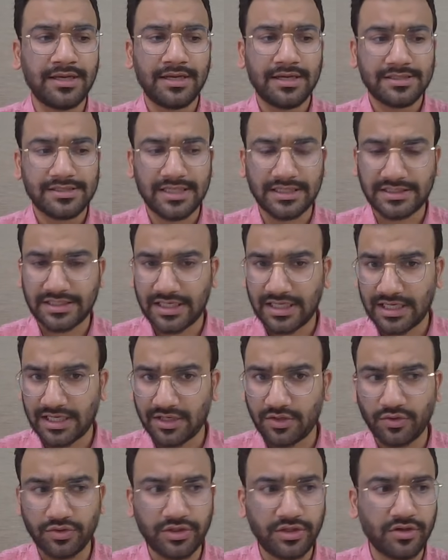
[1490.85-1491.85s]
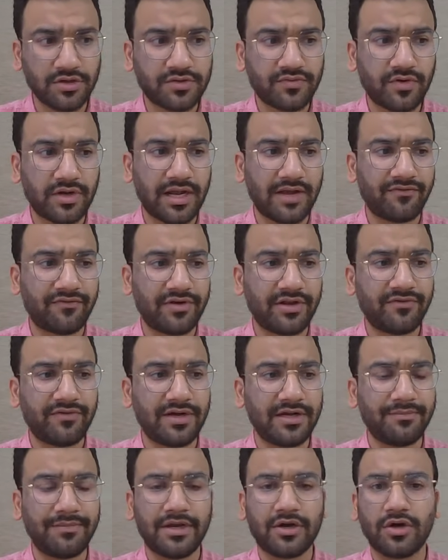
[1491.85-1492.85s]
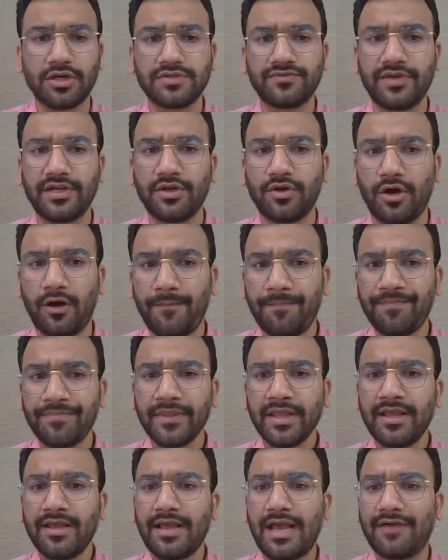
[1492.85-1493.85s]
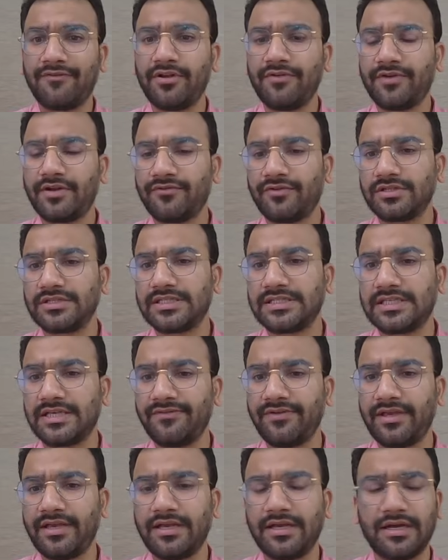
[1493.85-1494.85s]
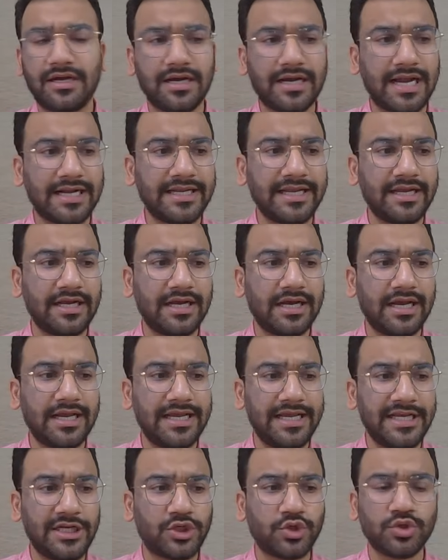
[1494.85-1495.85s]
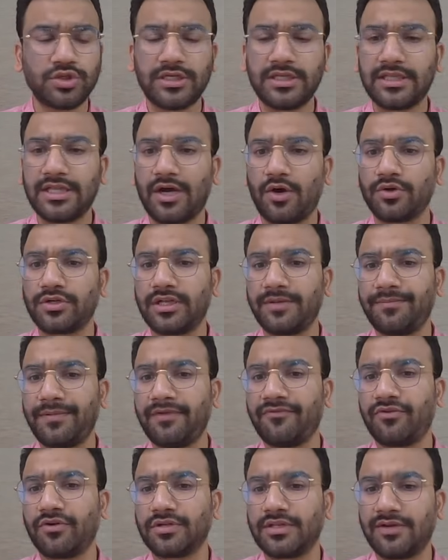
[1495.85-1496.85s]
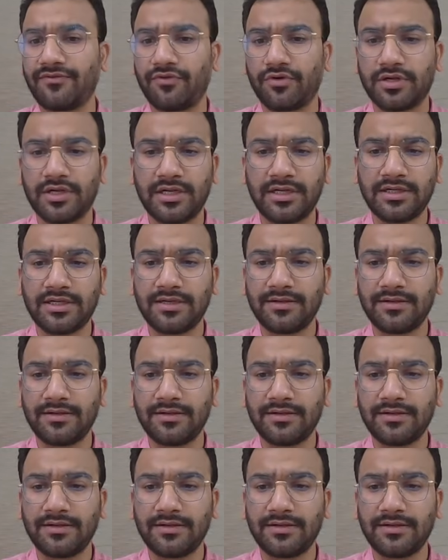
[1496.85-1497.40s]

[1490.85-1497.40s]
Such a good news for everyone, because we know everyone was receiving getting issues in the OTP for the foreign